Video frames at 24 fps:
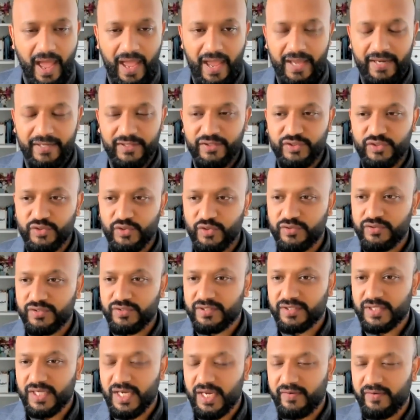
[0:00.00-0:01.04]
And it's just a
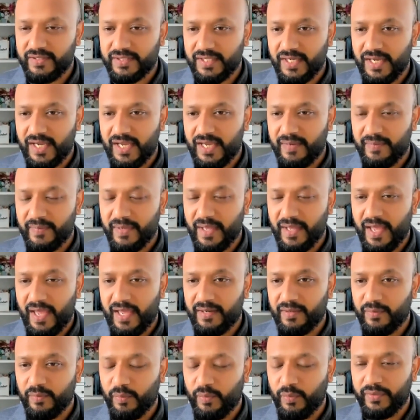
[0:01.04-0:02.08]
scary time.
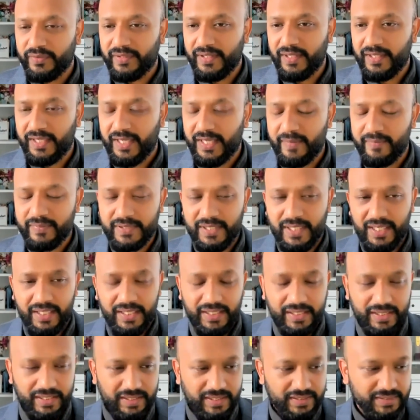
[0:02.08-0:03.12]
And what they kept
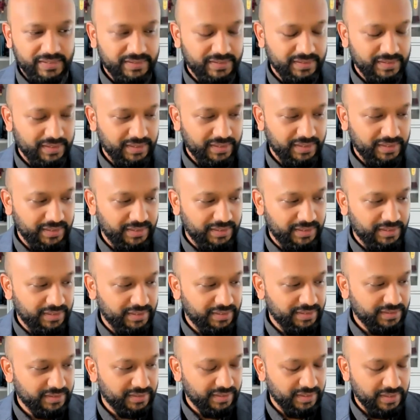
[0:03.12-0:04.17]
telling us
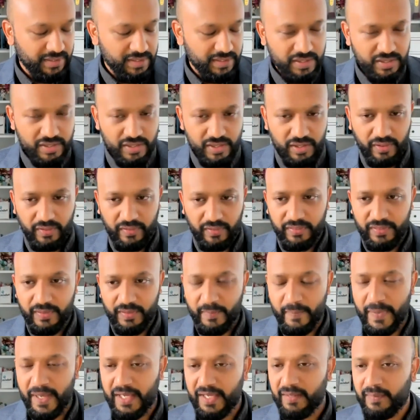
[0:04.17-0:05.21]
is the
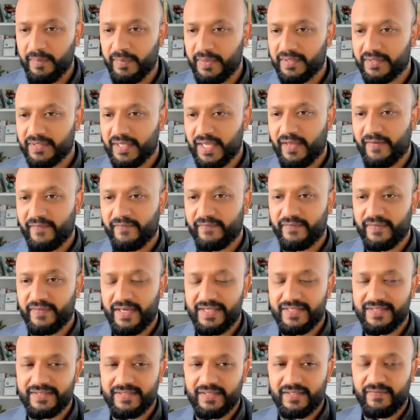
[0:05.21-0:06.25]
babies have
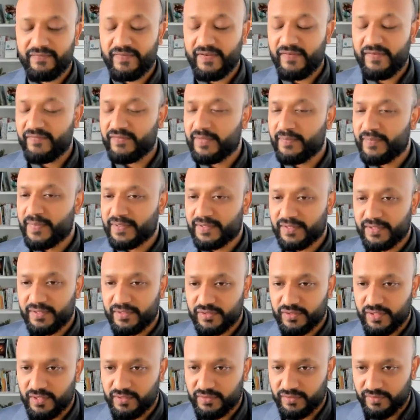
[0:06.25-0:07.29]
less than 50%
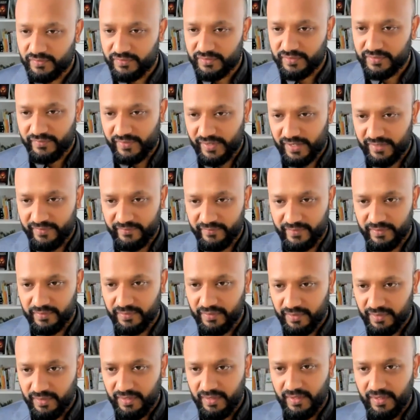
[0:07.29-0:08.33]
chance of survival.
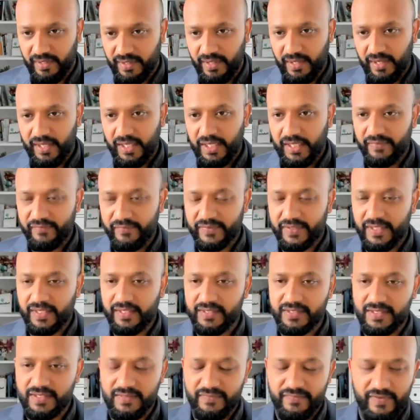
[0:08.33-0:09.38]
If they
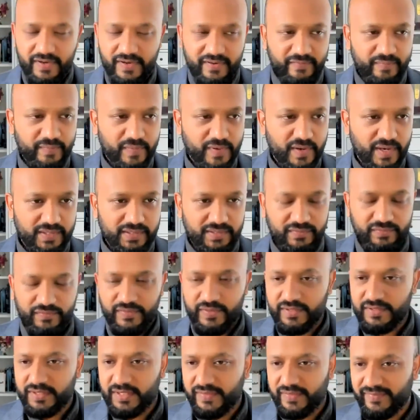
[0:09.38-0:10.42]
can survive past the
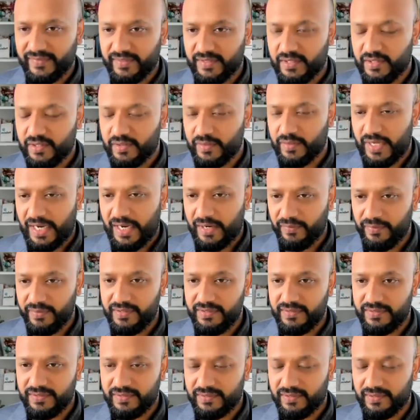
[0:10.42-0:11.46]
first 72
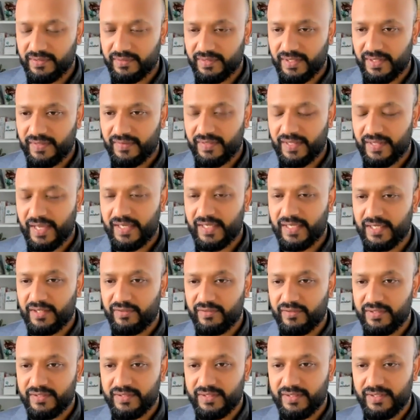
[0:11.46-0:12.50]
hours, then that
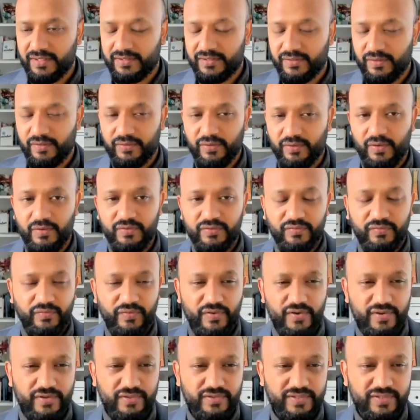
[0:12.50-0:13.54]
increases. So those
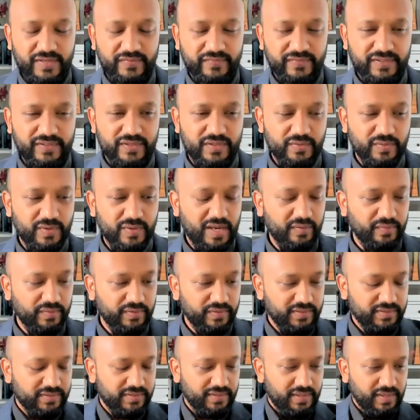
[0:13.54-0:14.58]
first 72
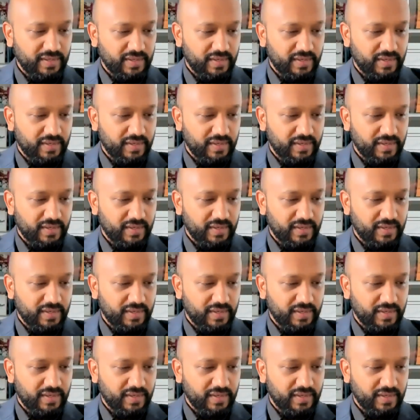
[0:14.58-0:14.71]
hours